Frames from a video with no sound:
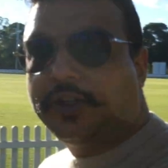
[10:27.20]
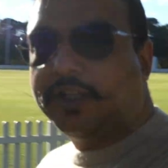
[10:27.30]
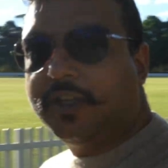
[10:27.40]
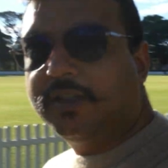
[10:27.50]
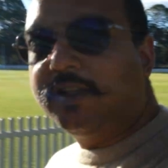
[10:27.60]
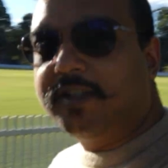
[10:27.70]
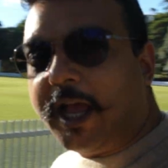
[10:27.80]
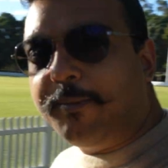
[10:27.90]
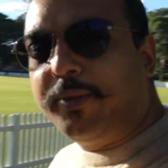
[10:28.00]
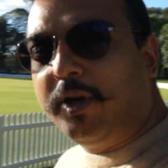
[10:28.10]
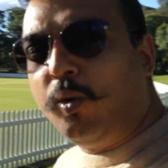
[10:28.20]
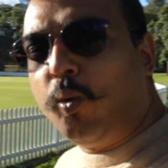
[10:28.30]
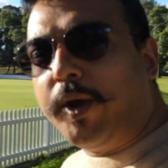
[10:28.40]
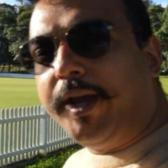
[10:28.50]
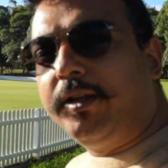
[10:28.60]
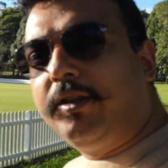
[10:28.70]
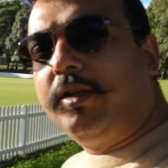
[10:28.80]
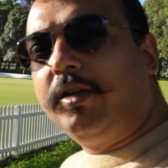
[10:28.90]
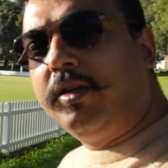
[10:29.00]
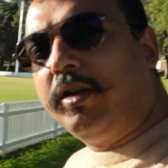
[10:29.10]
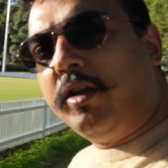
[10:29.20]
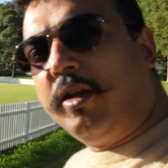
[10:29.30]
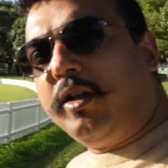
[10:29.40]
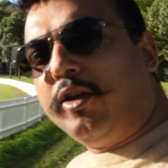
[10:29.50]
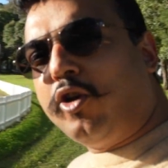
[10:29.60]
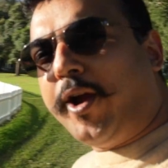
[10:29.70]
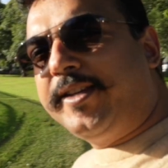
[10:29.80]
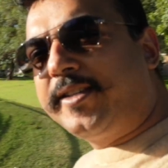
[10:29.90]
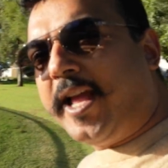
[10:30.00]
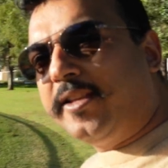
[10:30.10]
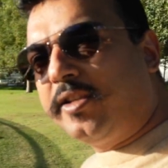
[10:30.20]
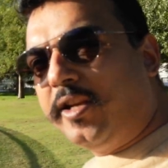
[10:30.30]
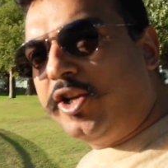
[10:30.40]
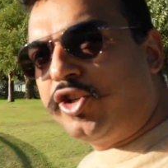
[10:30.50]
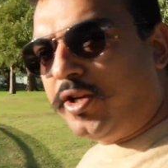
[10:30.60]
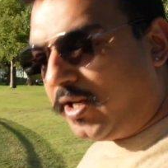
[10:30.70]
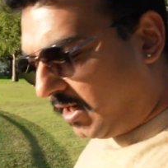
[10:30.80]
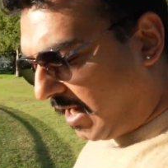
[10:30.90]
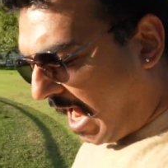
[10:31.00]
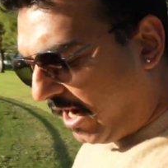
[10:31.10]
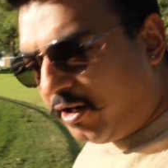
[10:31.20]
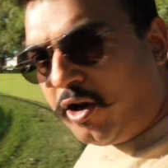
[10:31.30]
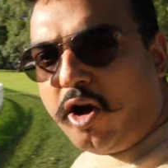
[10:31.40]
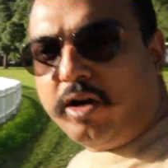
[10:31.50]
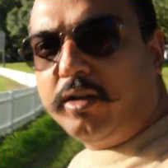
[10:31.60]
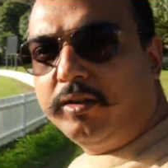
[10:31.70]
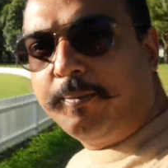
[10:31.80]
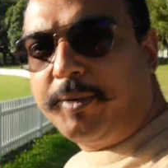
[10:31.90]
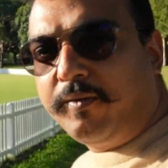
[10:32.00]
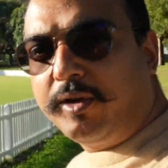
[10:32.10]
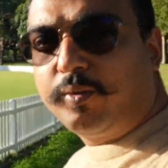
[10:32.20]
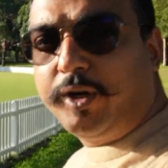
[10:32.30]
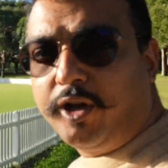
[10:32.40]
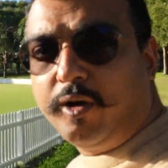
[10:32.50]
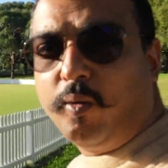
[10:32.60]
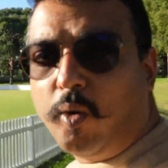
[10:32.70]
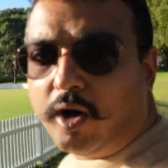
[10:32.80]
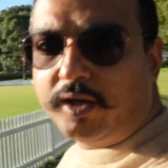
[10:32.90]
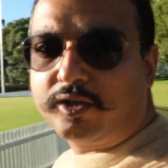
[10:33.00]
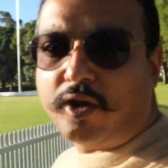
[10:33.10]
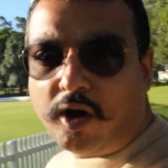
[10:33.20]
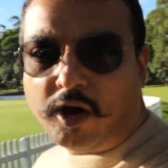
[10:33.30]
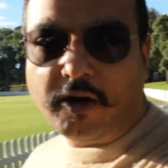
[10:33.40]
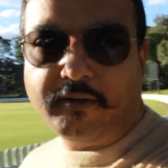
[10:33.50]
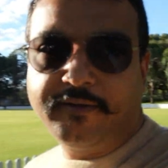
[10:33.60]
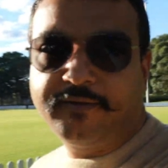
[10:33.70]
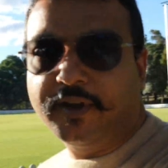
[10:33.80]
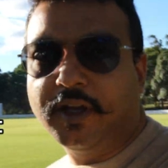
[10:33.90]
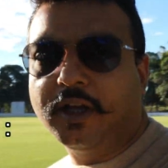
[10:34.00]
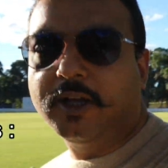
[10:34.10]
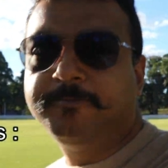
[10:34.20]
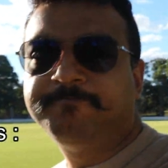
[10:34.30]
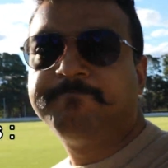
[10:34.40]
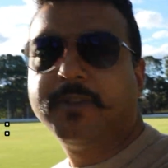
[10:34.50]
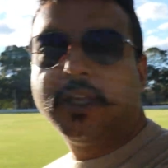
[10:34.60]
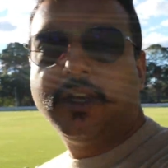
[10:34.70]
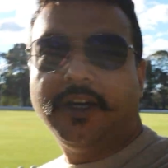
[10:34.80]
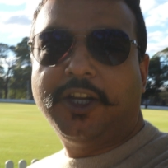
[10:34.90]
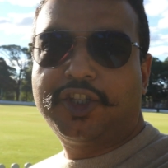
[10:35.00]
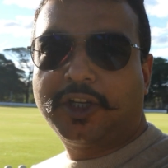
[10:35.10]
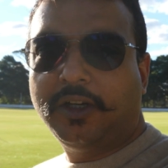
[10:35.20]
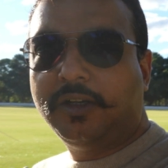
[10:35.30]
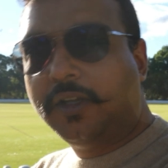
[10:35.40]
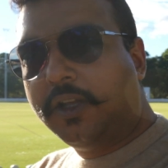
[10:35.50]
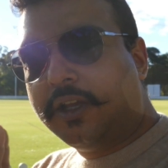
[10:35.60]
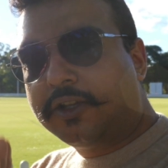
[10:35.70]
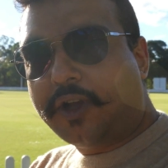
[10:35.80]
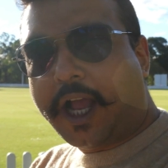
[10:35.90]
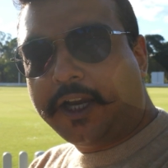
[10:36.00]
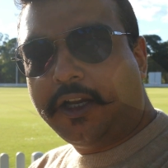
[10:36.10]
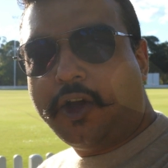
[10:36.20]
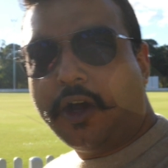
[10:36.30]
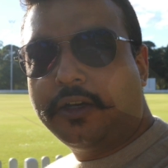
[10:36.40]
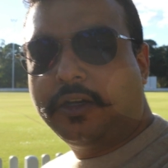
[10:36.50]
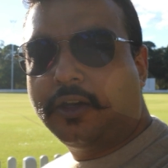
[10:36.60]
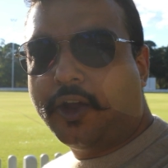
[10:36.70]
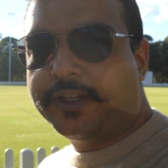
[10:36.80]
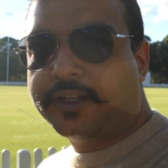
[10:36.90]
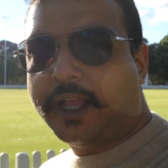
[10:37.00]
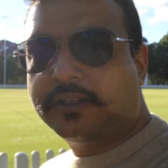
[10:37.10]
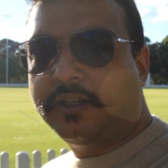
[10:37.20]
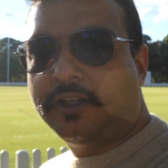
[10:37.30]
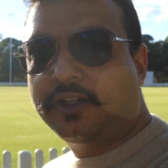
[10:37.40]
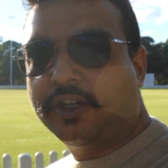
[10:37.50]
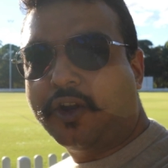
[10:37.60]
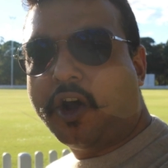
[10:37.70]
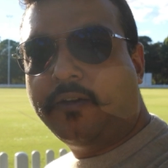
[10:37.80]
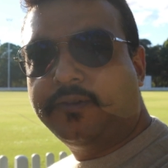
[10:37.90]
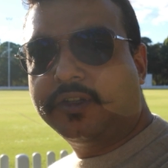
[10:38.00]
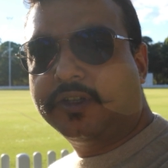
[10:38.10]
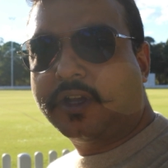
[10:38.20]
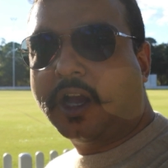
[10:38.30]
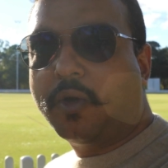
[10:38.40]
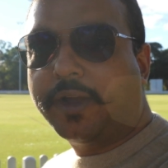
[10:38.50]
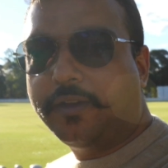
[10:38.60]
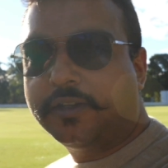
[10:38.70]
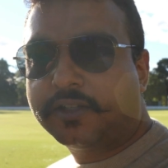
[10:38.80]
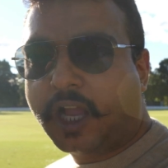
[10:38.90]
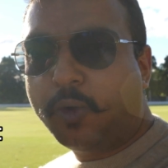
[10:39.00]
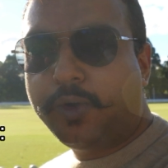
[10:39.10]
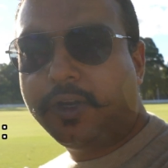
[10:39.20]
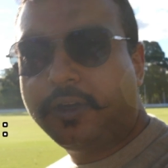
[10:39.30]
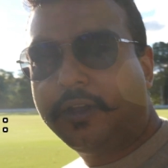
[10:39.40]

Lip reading: this is the sample with noise cancellation in analog. The previous video was of digital. So analog, noise cancellation off. This is how I'll sound.